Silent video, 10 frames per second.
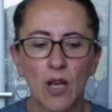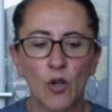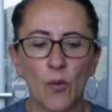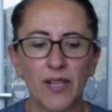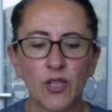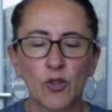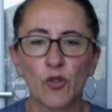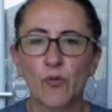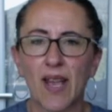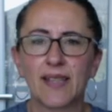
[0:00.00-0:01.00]
going to
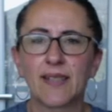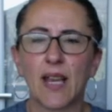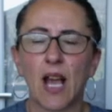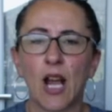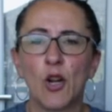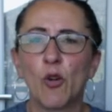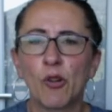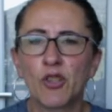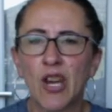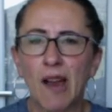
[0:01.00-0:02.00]
address
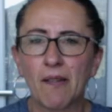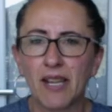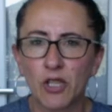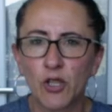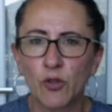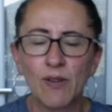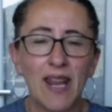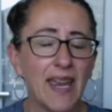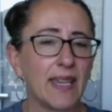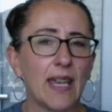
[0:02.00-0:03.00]
lower jaw issue
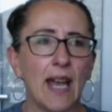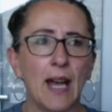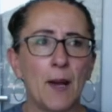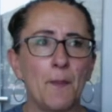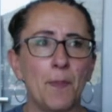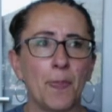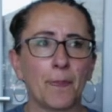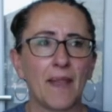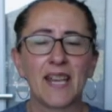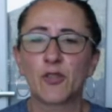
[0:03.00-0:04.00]
like
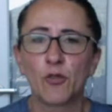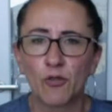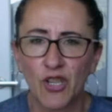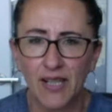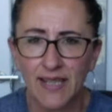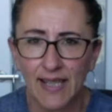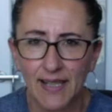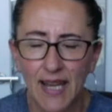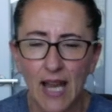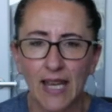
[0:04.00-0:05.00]
external
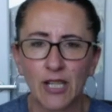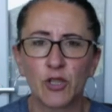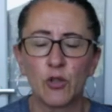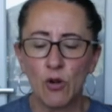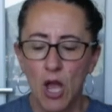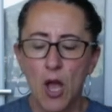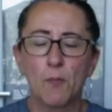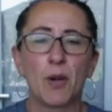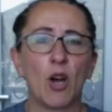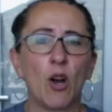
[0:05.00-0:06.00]
genitalia issue,
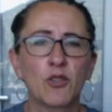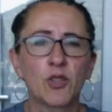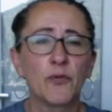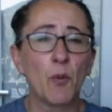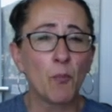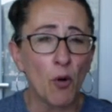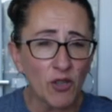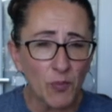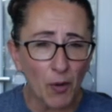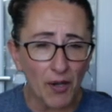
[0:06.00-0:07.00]
but also for
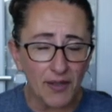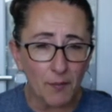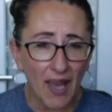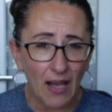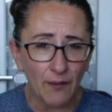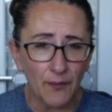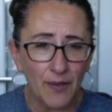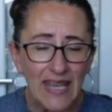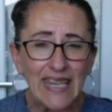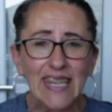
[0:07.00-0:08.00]
postpartum health.
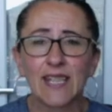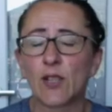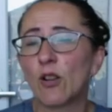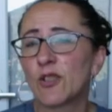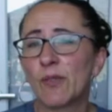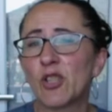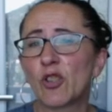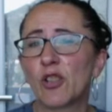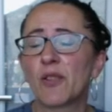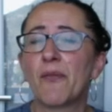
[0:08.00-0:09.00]
It's also in
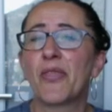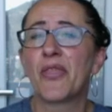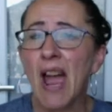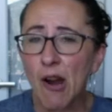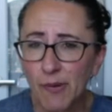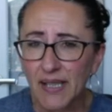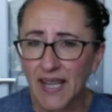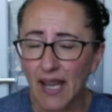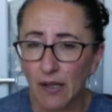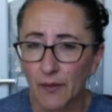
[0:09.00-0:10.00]
charge of thyroid
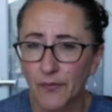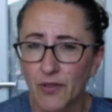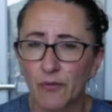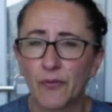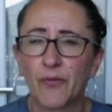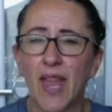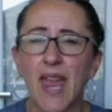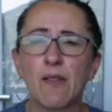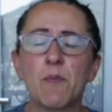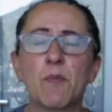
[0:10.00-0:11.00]
health, so
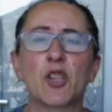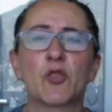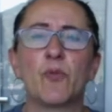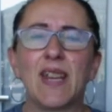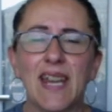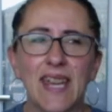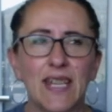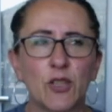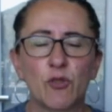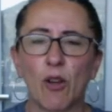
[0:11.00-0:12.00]
very much
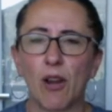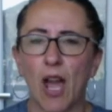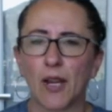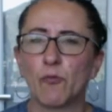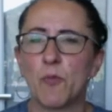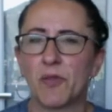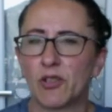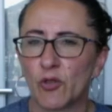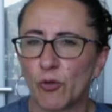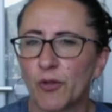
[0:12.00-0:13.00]
related to a lot of women
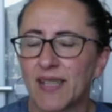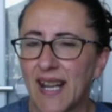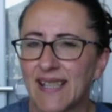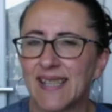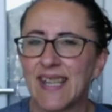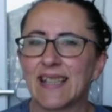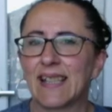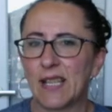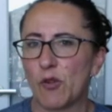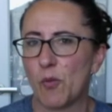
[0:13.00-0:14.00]
disorders that I see in
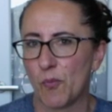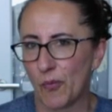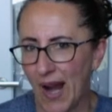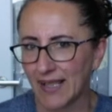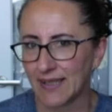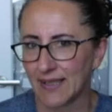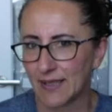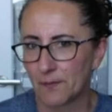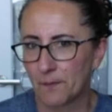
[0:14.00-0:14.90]
clinical practice.